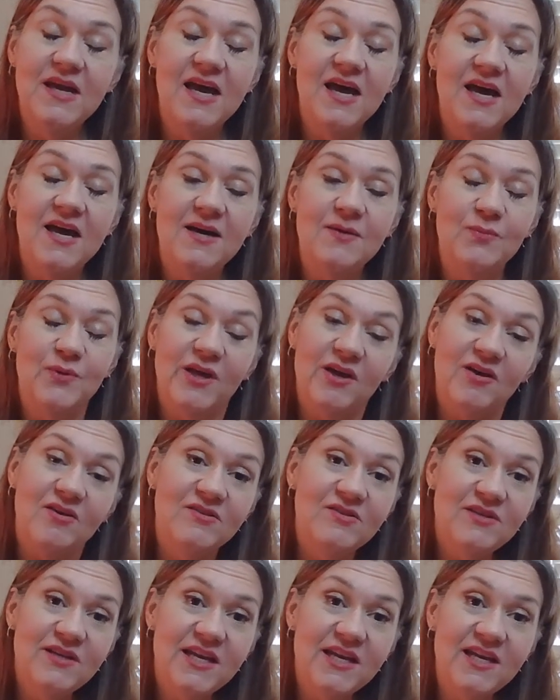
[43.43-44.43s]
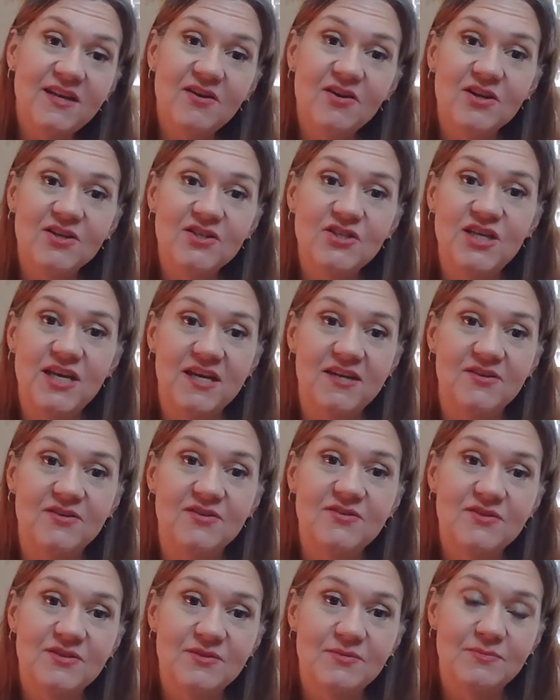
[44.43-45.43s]
Um, we alternate our
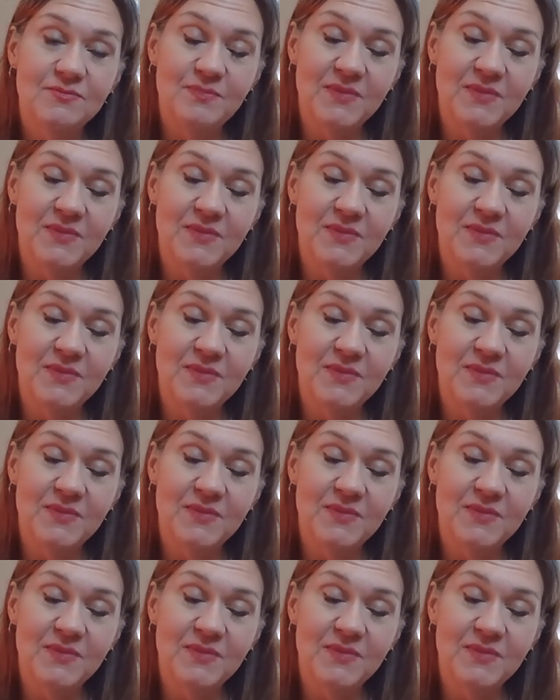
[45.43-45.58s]
channels,